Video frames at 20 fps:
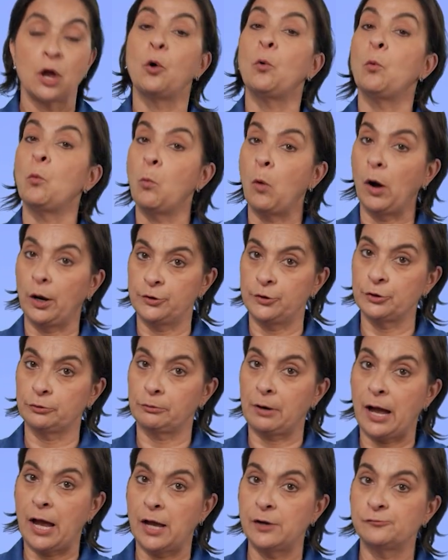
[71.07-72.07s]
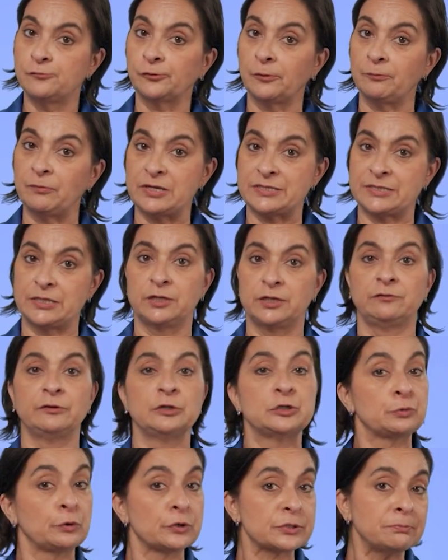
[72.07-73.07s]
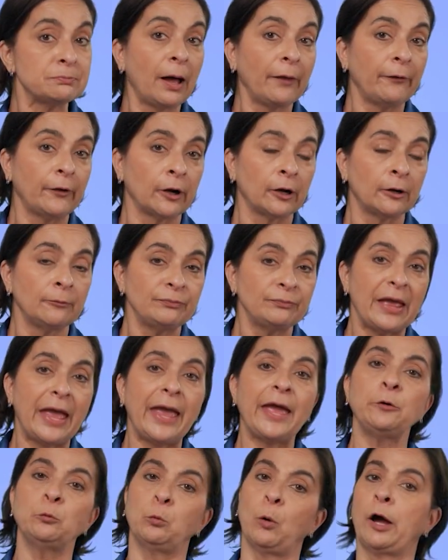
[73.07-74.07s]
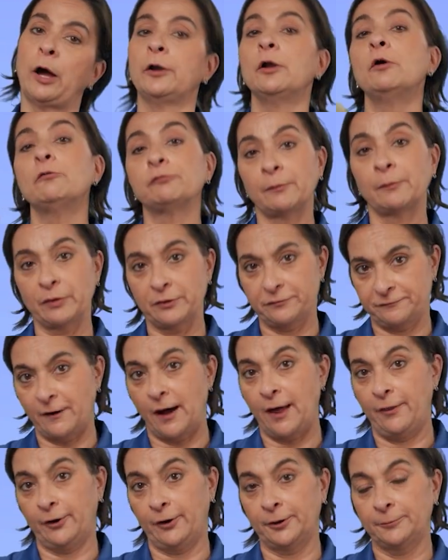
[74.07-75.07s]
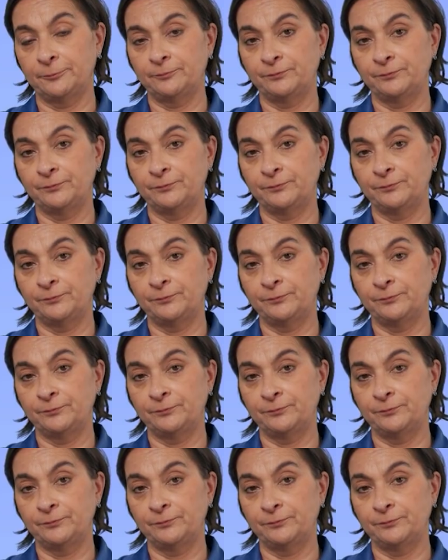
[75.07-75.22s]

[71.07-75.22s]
one derived from this individual's mother and one from the father.